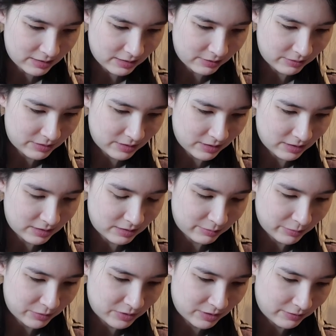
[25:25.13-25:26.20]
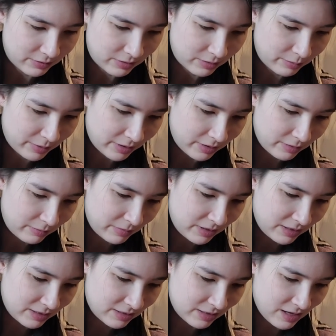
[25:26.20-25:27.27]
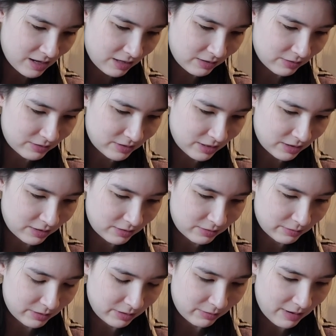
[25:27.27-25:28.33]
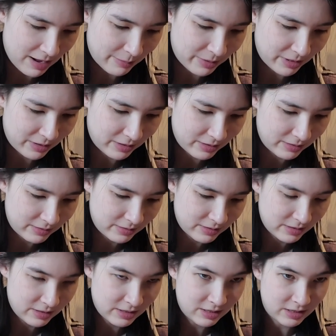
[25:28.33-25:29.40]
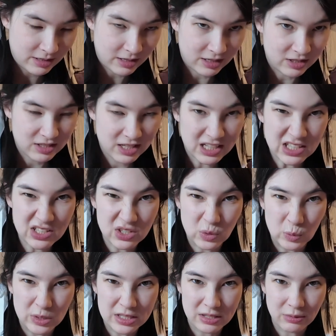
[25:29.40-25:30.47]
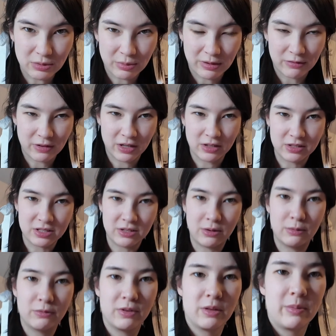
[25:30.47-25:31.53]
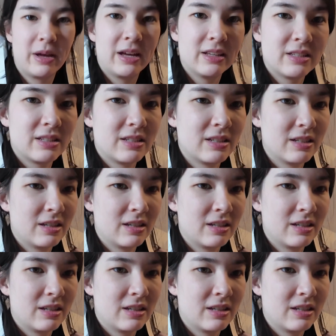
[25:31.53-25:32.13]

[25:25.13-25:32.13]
I would say that's the most difficult part because like there's nothing to really wrap it on. I just kind of squeeze it with my fingers and hope for the best.